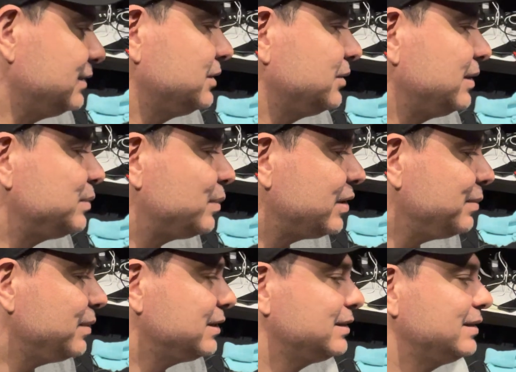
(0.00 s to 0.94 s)
So it's pretty
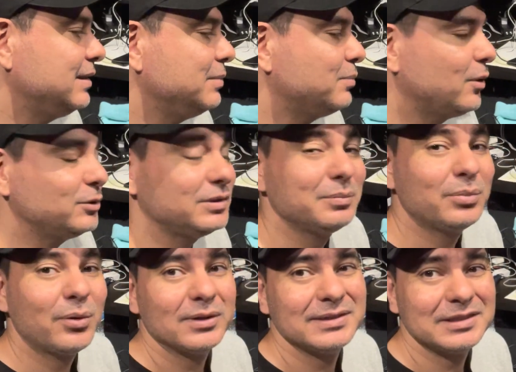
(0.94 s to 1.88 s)
much the most
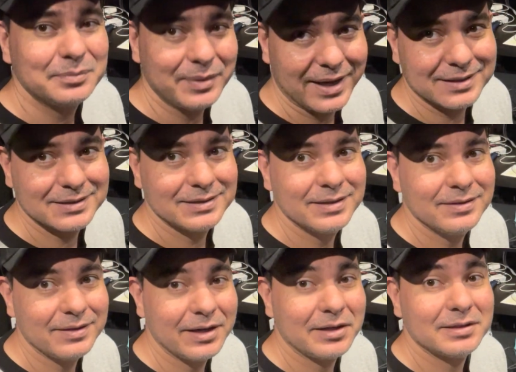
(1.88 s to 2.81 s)
important specs
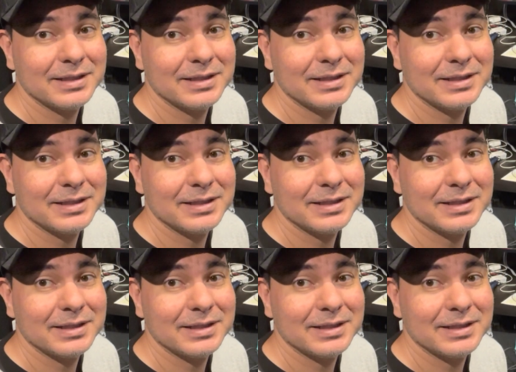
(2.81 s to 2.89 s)
there.